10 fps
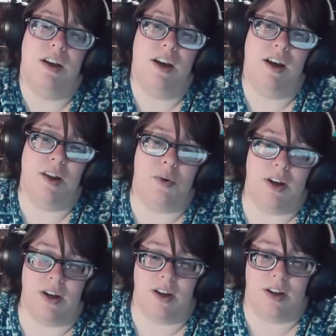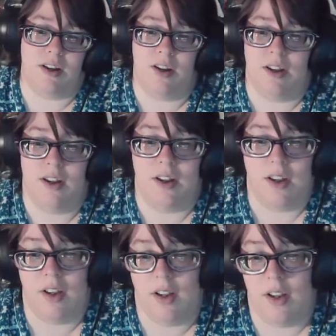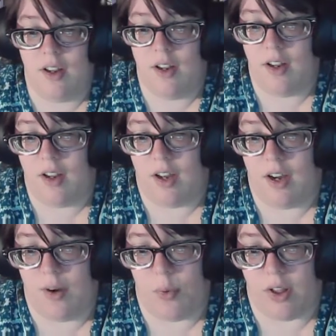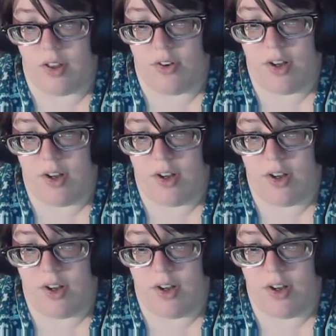Anyway, we'll get this